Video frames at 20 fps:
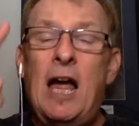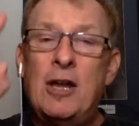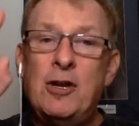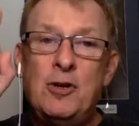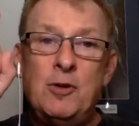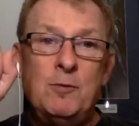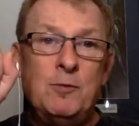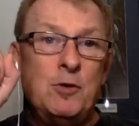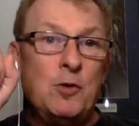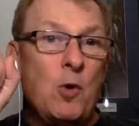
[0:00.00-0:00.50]

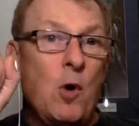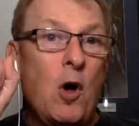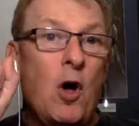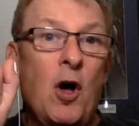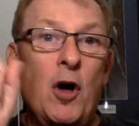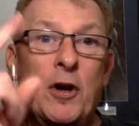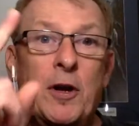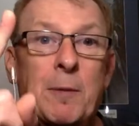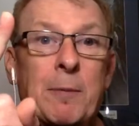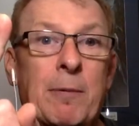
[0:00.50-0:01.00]
and you do
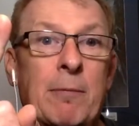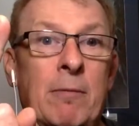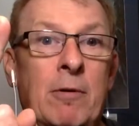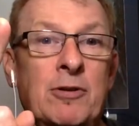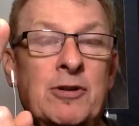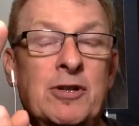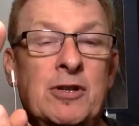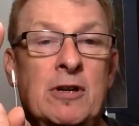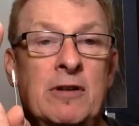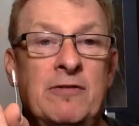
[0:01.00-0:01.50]
all your
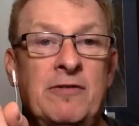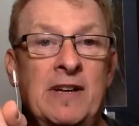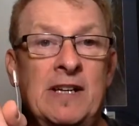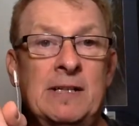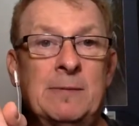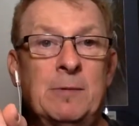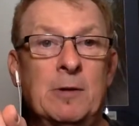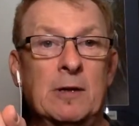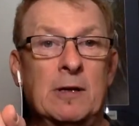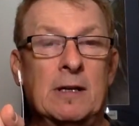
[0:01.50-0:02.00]
promotion on
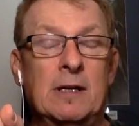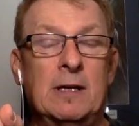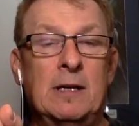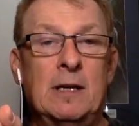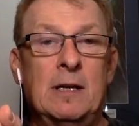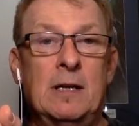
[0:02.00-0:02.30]
Facebook,